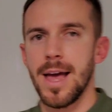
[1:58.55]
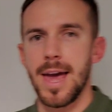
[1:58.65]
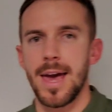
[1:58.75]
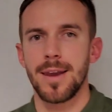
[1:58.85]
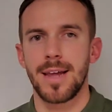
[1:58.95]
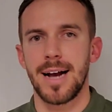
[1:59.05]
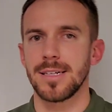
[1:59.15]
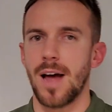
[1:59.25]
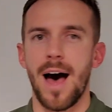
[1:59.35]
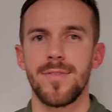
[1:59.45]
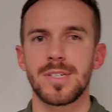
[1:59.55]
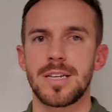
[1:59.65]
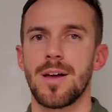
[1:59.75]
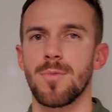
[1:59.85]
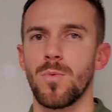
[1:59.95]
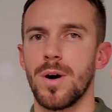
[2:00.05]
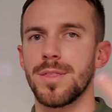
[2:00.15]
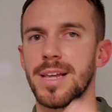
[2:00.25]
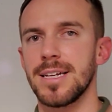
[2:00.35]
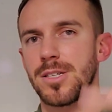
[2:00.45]
And guys, obviously number
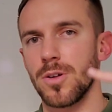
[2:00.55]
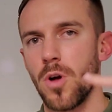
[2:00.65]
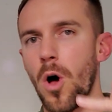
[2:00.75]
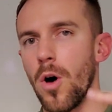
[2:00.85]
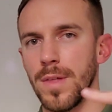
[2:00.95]
one thing is to call